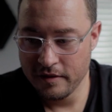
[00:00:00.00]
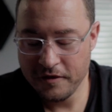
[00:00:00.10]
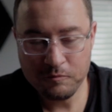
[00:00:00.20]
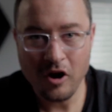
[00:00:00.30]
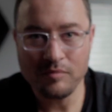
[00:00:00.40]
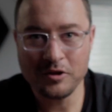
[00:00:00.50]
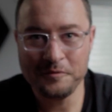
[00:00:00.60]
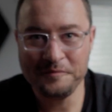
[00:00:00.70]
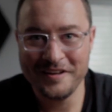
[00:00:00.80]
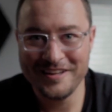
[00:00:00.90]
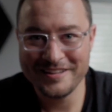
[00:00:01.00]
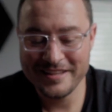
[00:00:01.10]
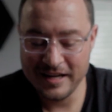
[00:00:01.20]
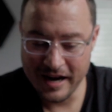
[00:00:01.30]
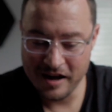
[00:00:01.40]
The problem
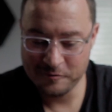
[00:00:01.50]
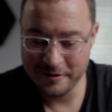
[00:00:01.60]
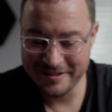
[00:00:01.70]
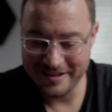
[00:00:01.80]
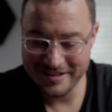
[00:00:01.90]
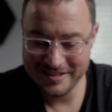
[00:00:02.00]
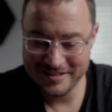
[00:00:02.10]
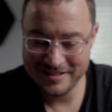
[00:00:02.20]
that I have with it,